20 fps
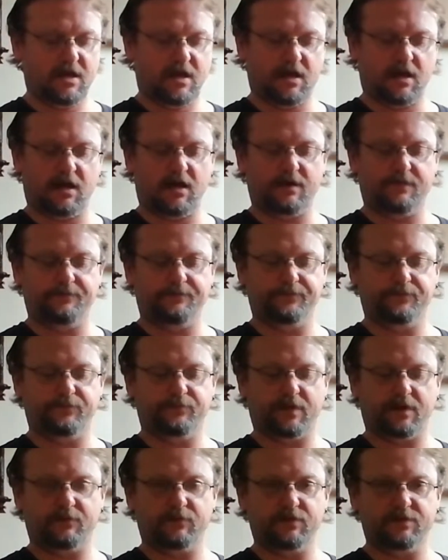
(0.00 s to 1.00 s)

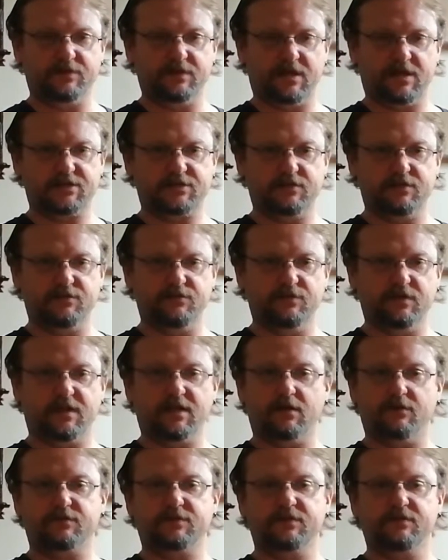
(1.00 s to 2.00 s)
but I'm going to actually do the
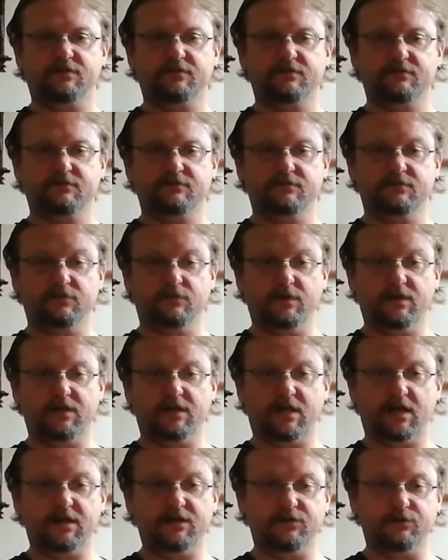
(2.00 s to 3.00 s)
counting the way that
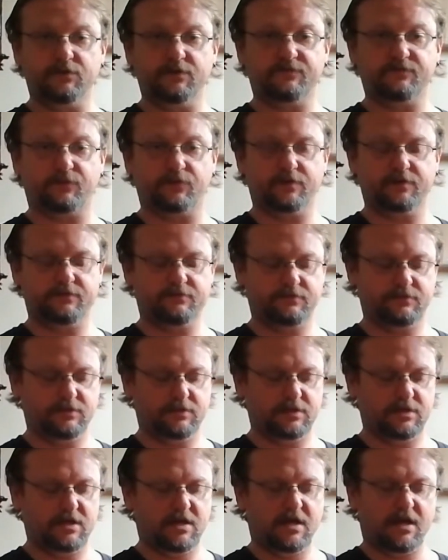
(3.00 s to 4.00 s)
I do it for you,
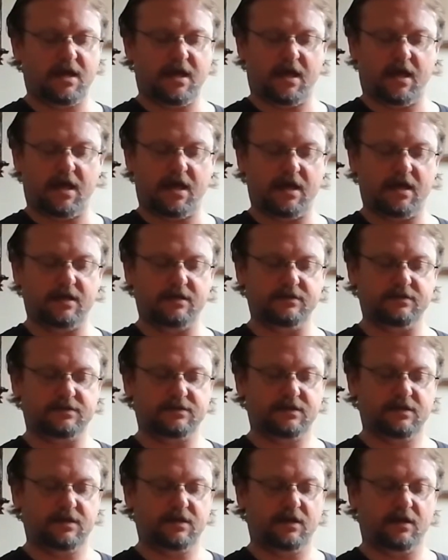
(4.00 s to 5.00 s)
and
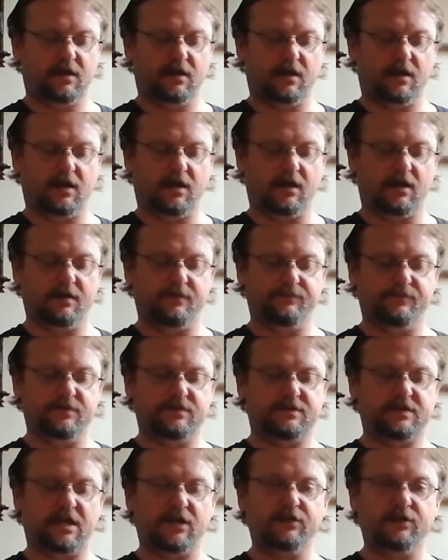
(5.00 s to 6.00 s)

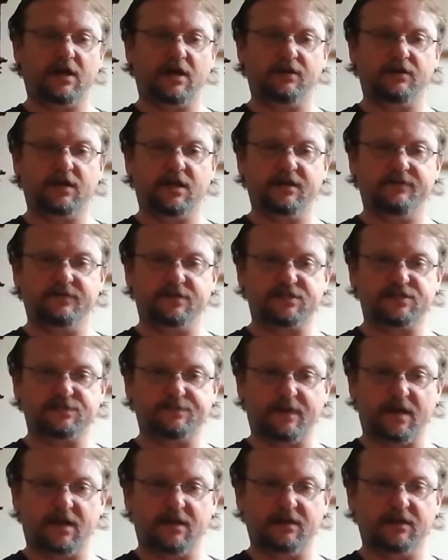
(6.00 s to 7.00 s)
tell you how to kind of
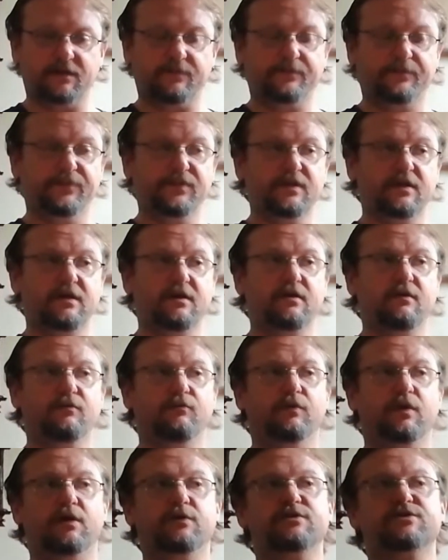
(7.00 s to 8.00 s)
expand it.
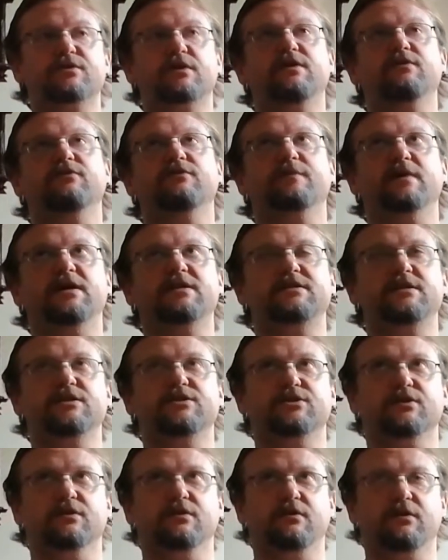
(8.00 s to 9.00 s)
When I was training with my
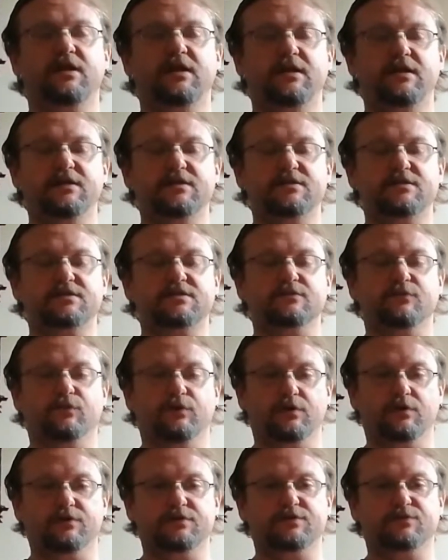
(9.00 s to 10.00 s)
teacher, his
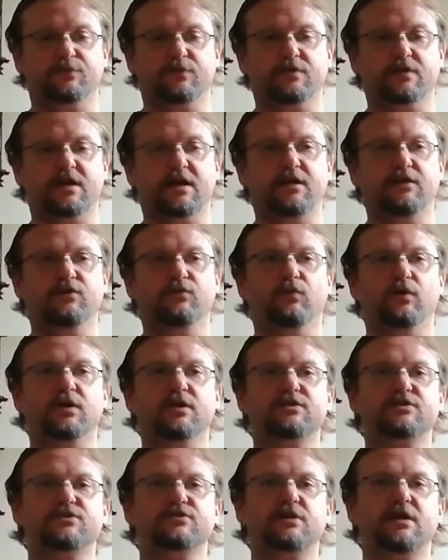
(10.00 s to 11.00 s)
words were that you wanted
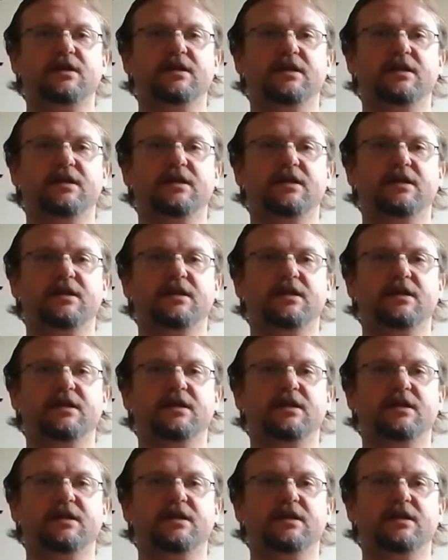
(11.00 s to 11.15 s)
to try to